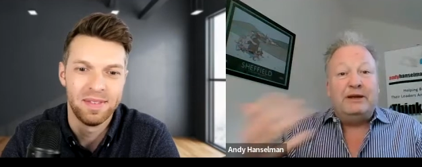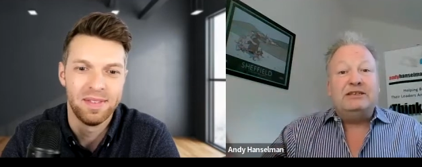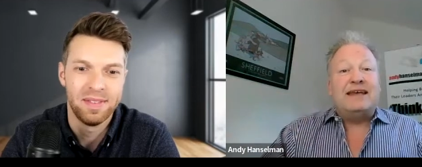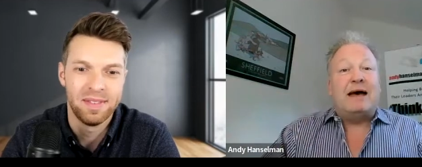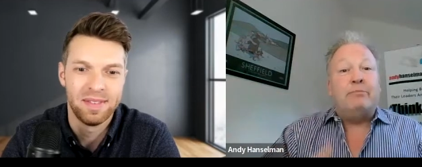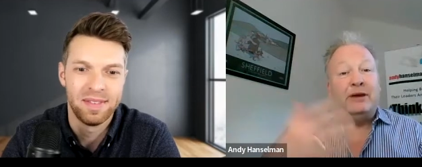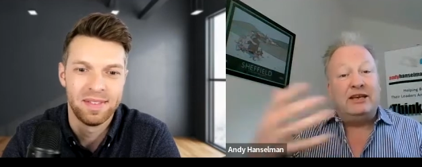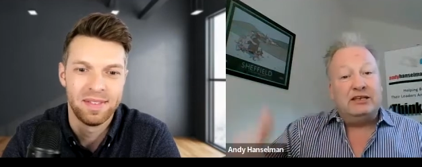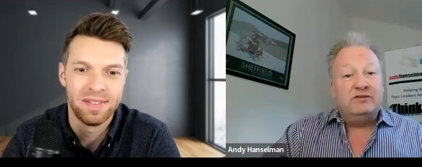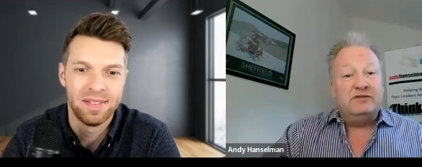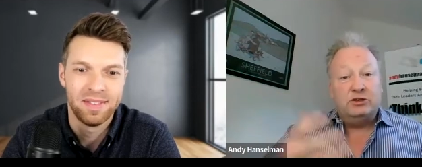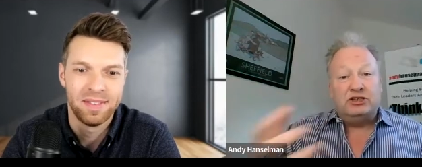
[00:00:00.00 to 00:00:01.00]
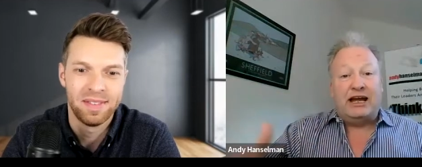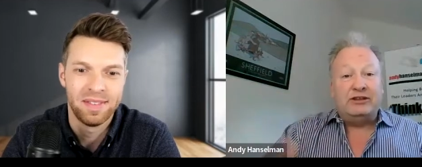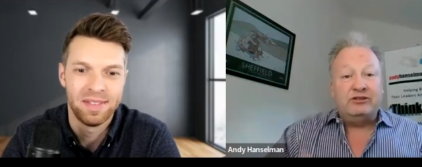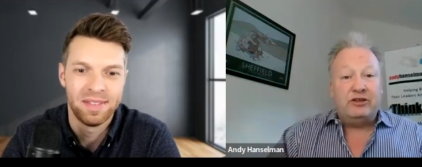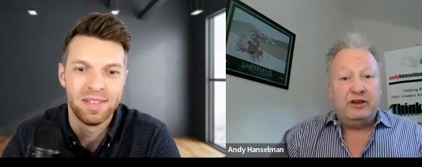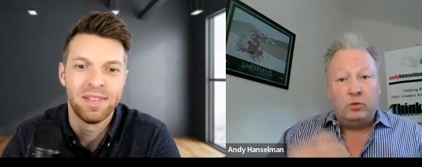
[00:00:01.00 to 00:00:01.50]
Speaker 1: means that bit gives you a
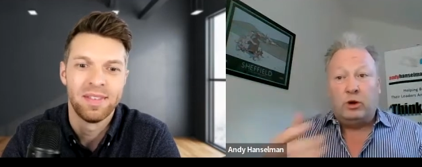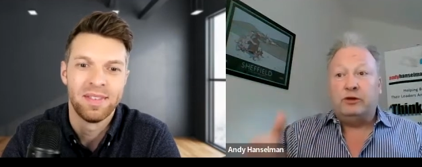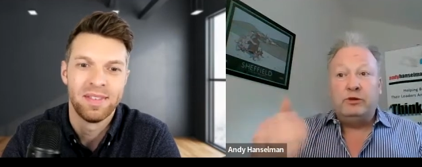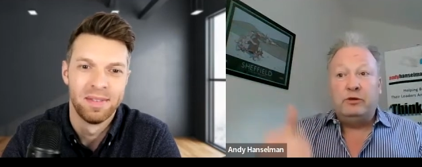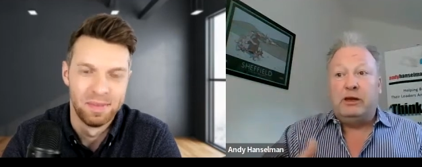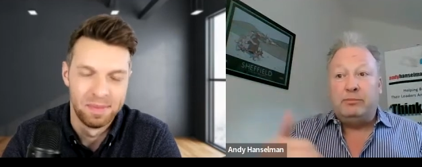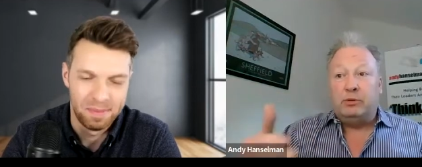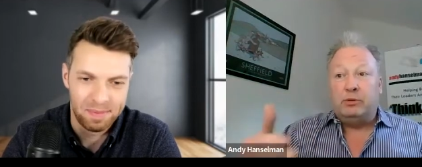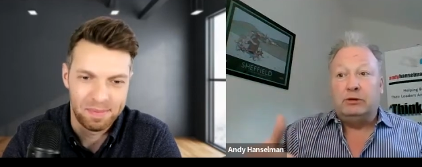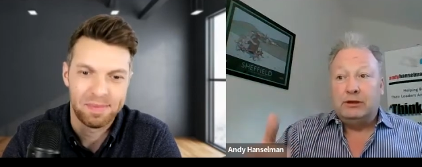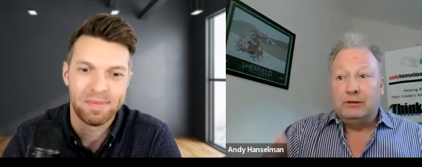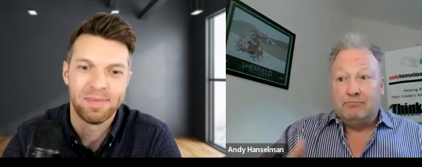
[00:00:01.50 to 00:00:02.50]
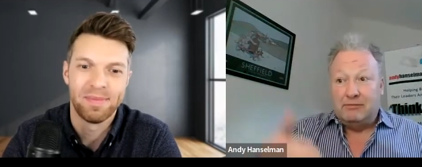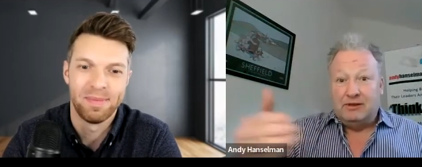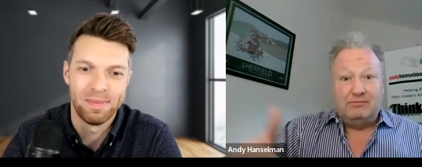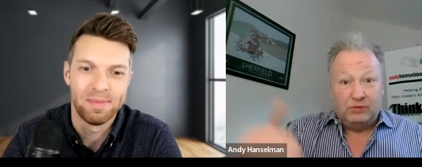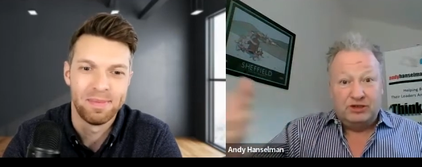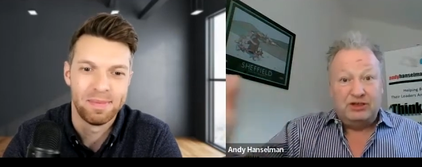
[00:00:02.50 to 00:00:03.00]
chance to think, what do other people,
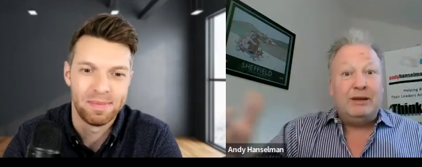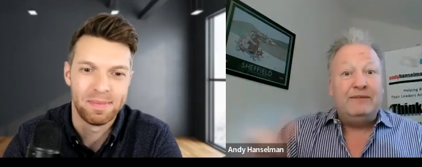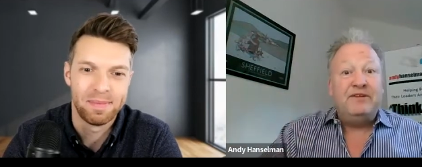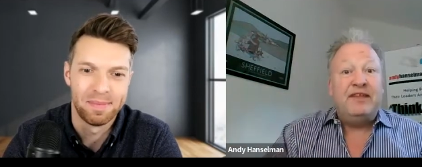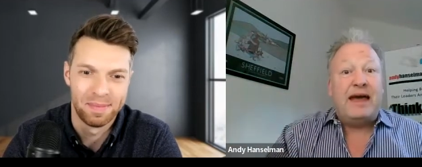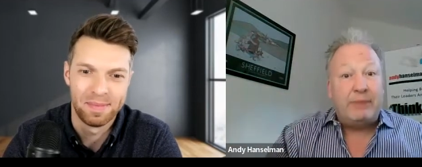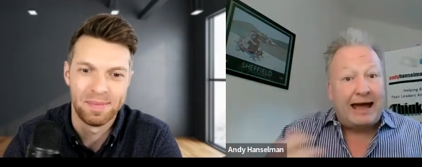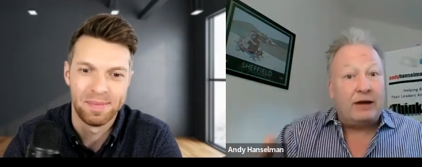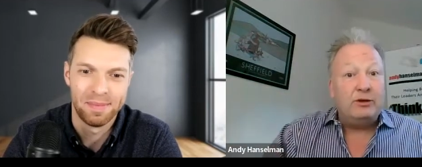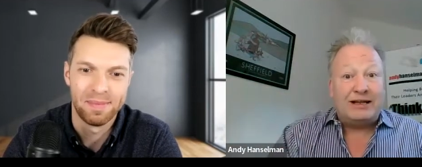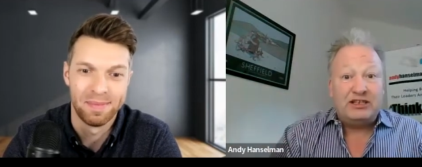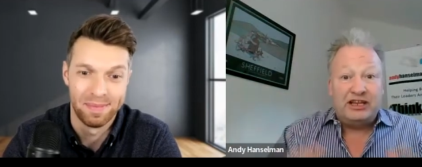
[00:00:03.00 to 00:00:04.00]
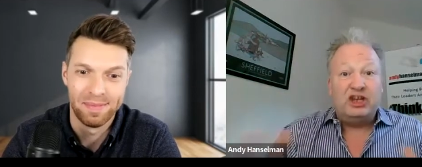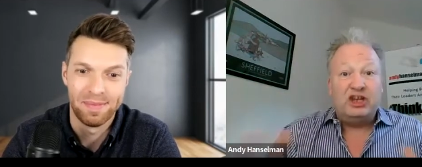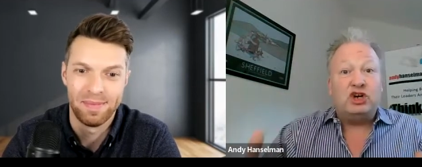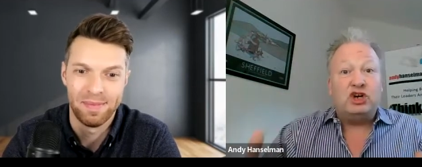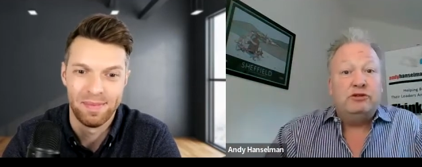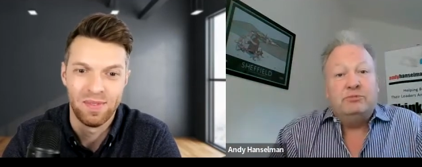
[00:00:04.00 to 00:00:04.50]
what does it mean for them, and how do you actually
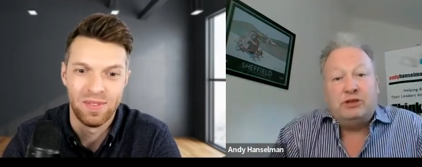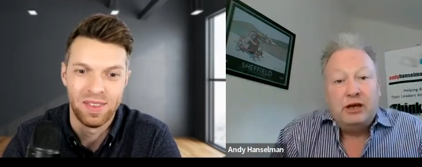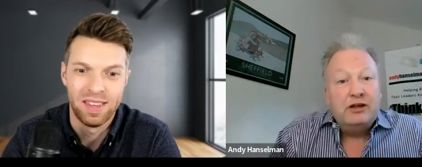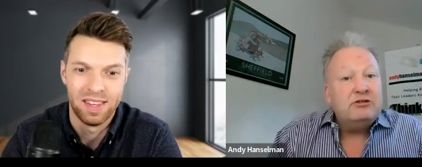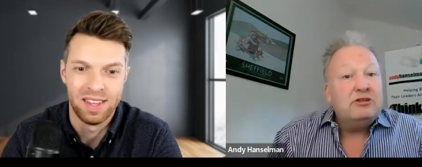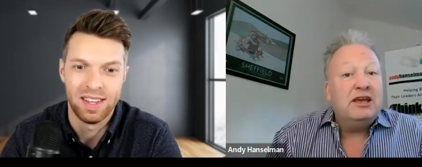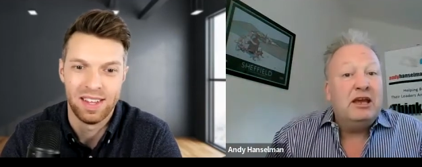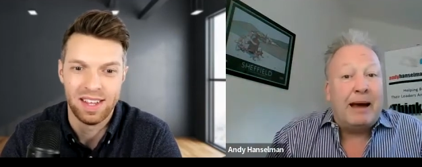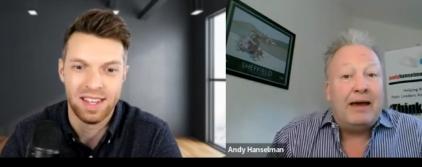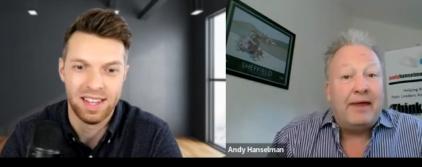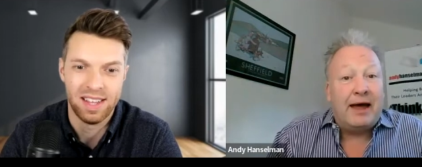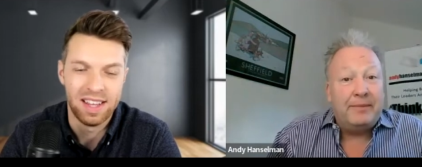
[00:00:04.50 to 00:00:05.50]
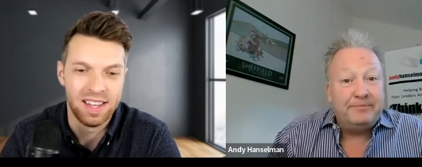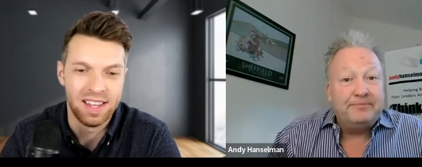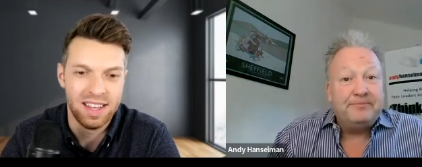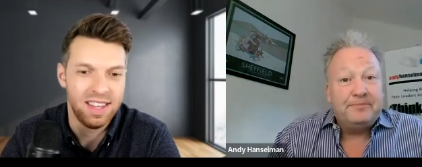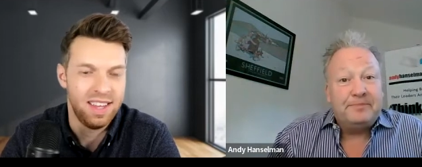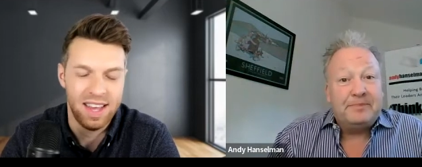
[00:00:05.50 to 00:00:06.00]
encourage them to think about that?
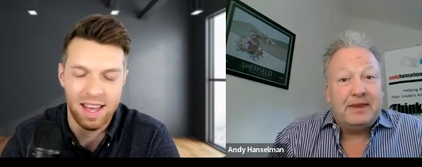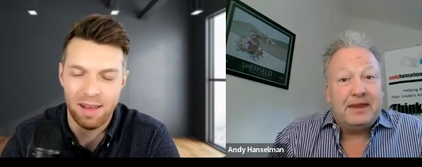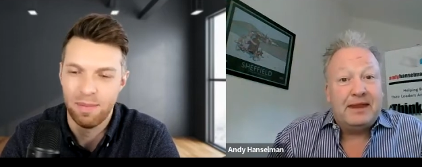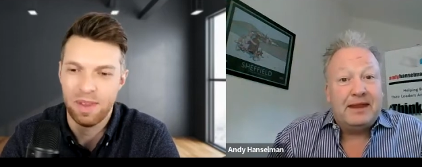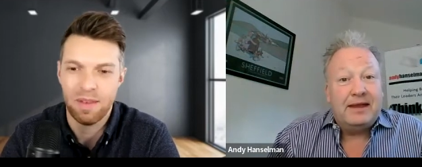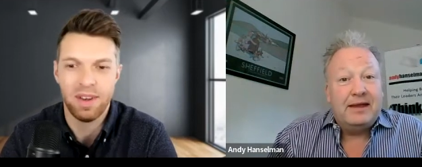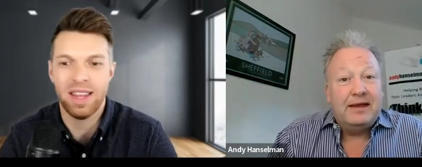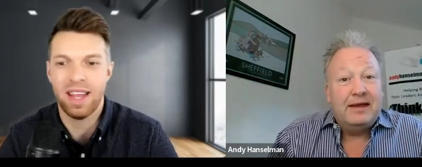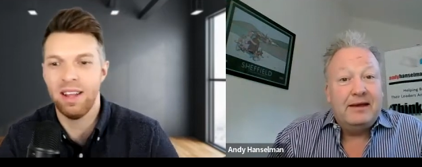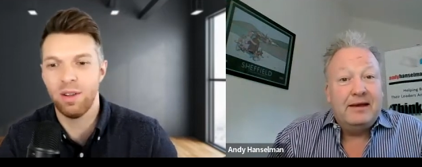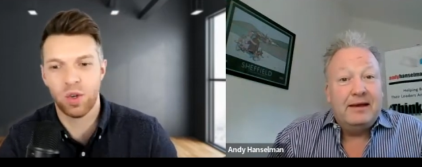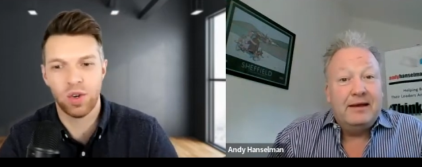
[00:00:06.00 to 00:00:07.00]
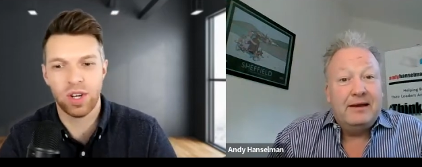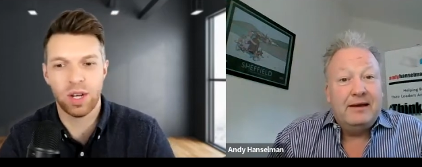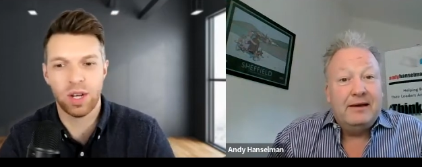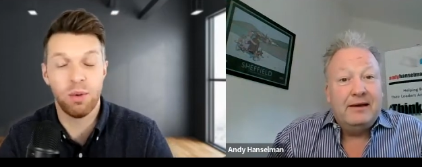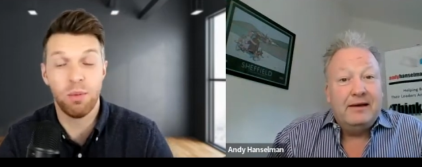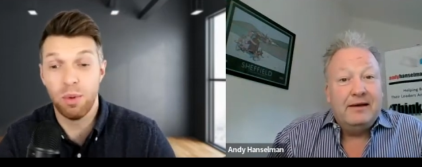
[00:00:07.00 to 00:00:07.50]
Speaker 2: Yeah, definitely. And that little trigger
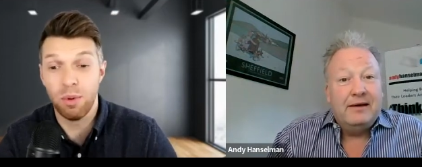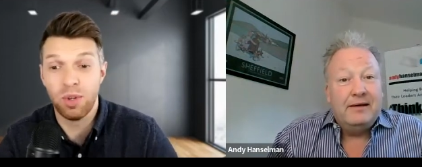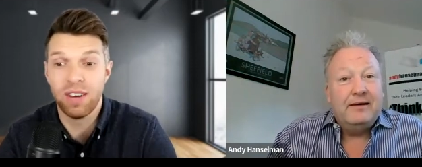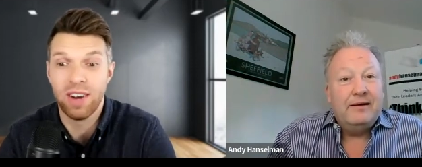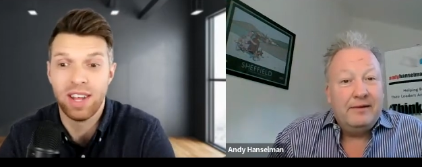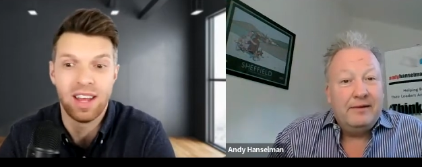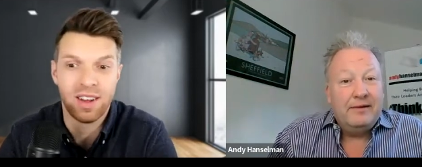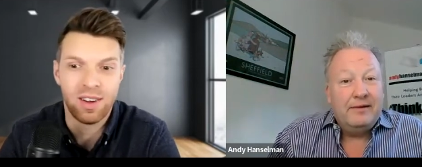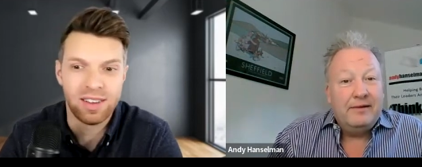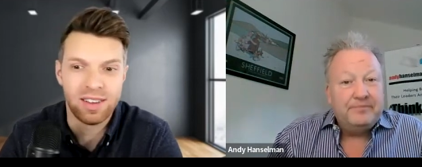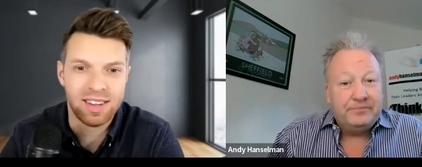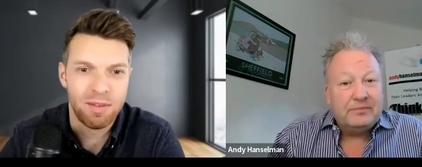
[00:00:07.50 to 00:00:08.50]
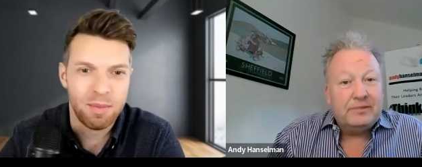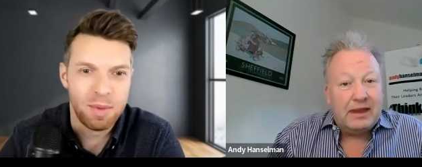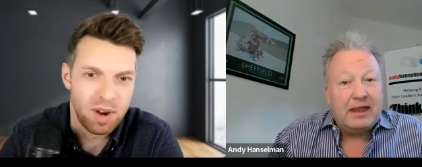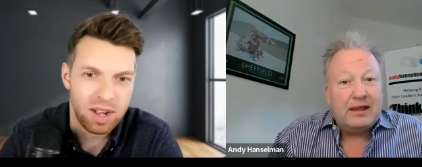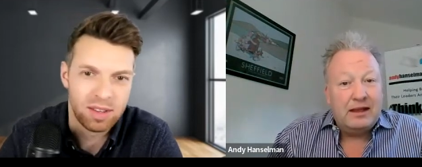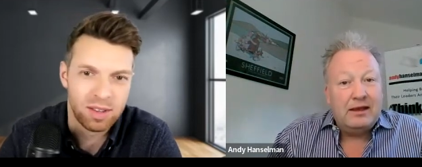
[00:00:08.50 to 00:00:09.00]
will generate that content from your
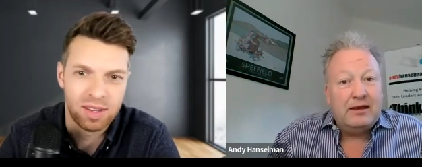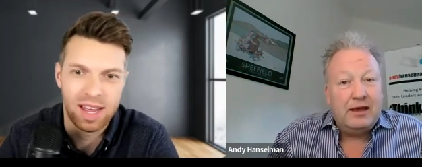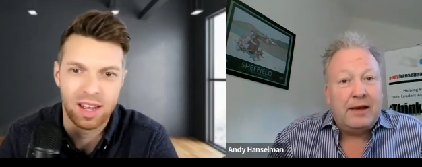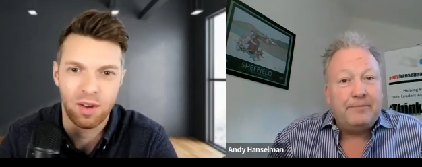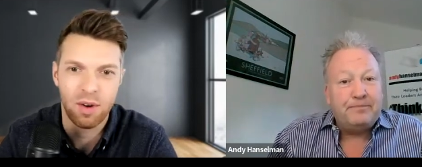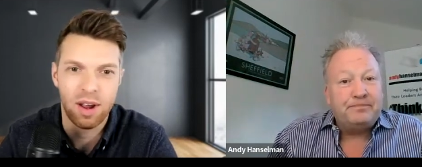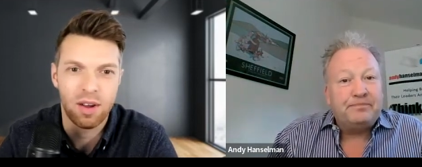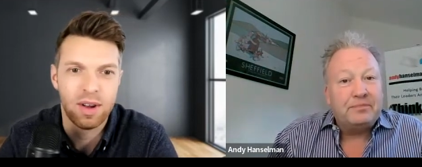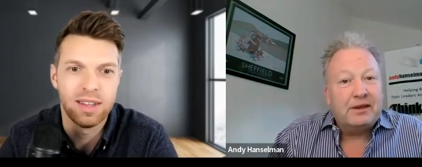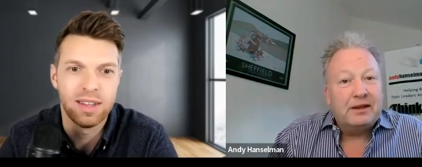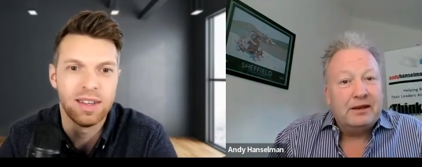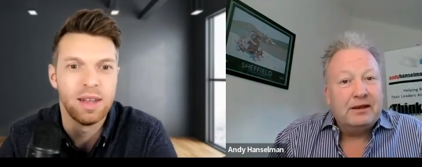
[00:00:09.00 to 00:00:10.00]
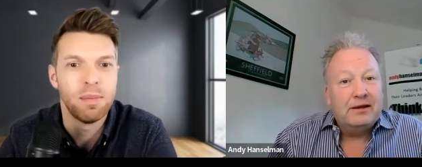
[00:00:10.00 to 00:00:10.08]
brain. So yeah, great
Speaker 1: tip.